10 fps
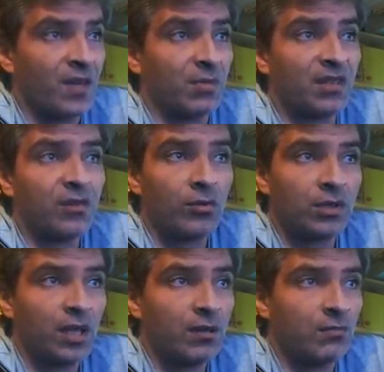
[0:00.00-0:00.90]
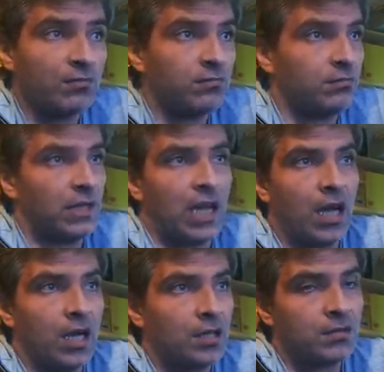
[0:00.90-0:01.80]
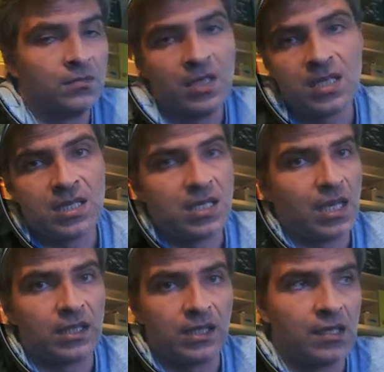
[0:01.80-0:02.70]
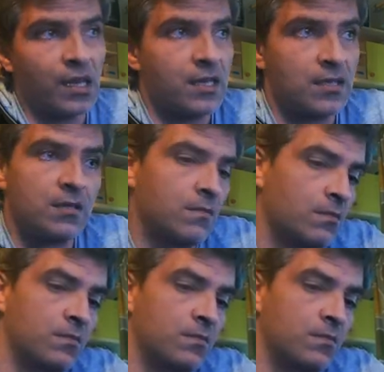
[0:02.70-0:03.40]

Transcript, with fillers: But long term, no. This is not it, guys.